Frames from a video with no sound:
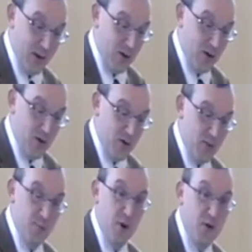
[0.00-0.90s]
we couldn't do
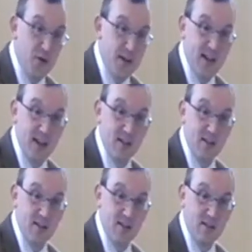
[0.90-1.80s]
them perfectly.
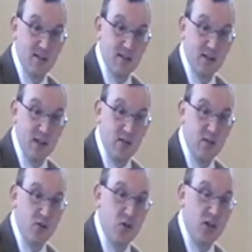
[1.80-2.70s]

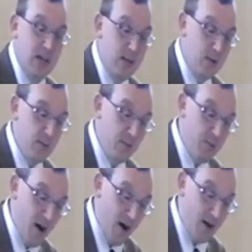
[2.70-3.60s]
Even if you were to keep them
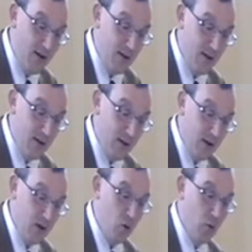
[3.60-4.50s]
in part,
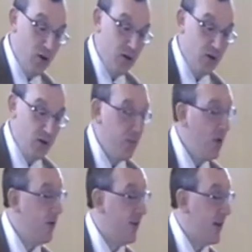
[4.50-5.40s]
you wouldn't do
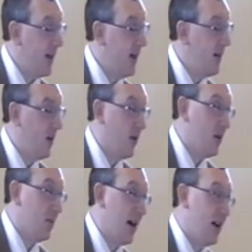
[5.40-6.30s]
it perfectly, and
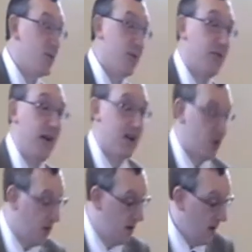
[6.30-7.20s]
God demands
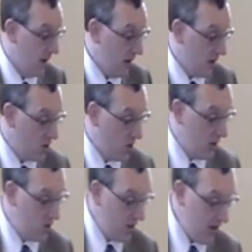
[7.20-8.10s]
perfection. And so it